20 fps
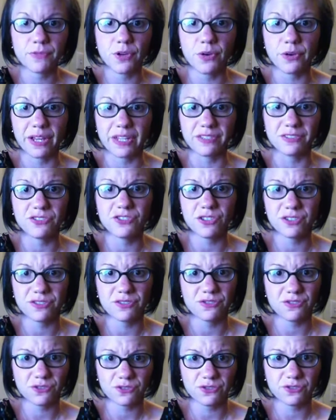Okay,
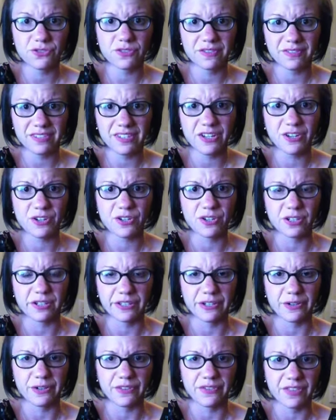just steer
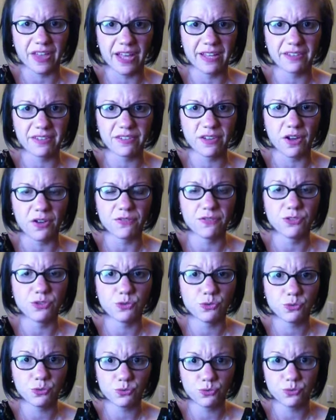clear of that stuff.
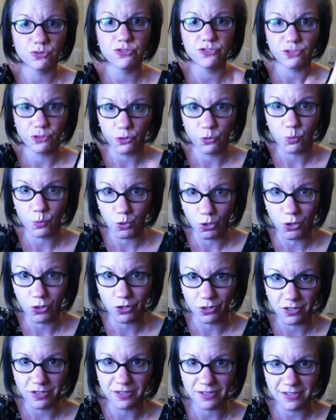Use your
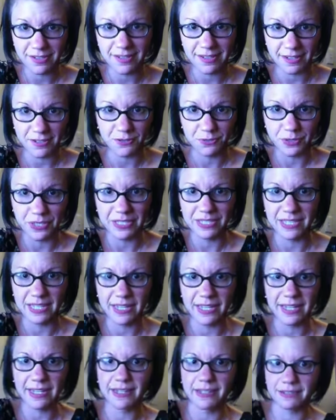words, as we
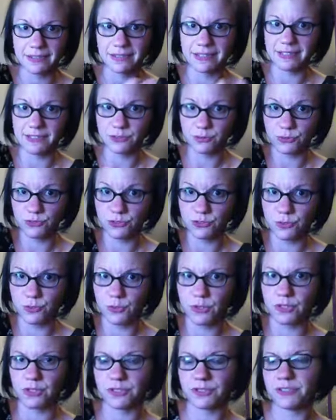say, right? Use your
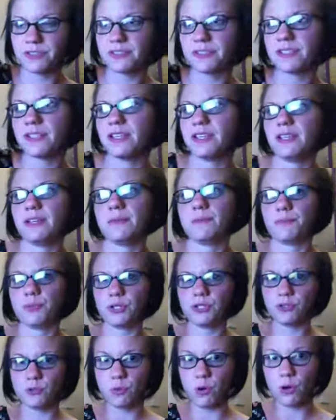words.
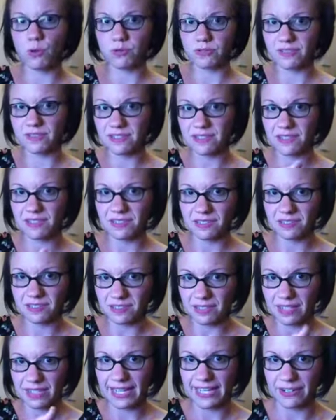Put quotes
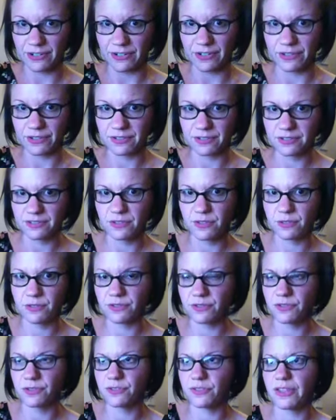later.
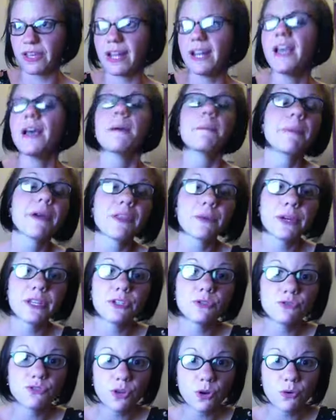Don't do that. By the way,
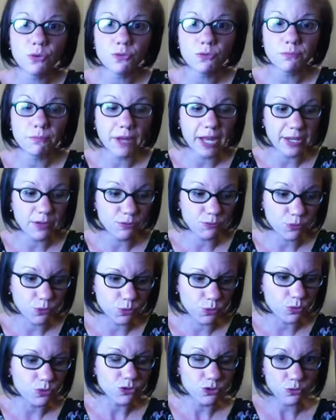you don't. My
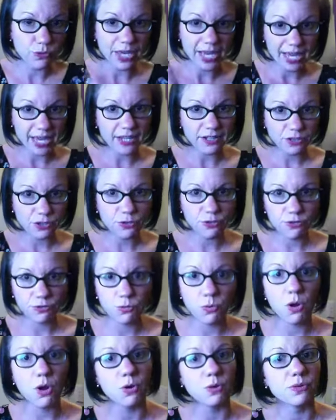rule: you can use
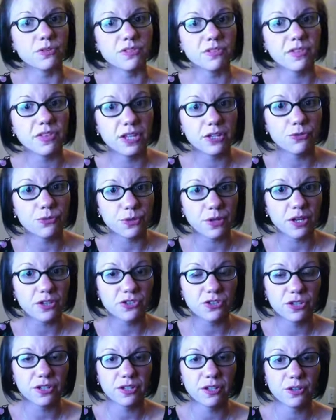quotes in the
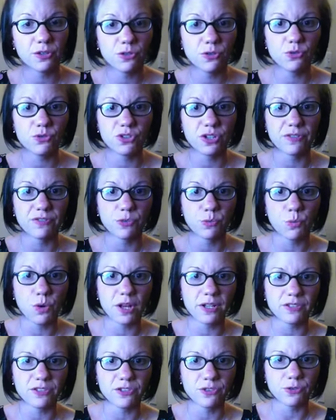introduction and conclusion if you
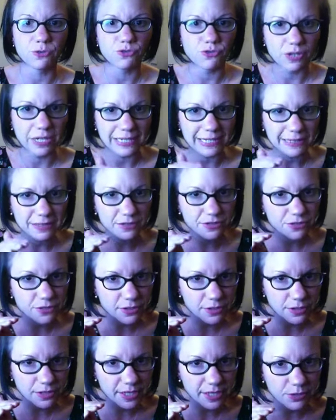want to. Try not to
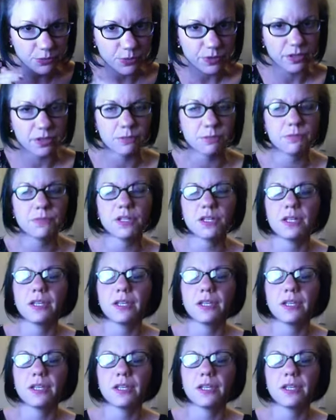start and end with them.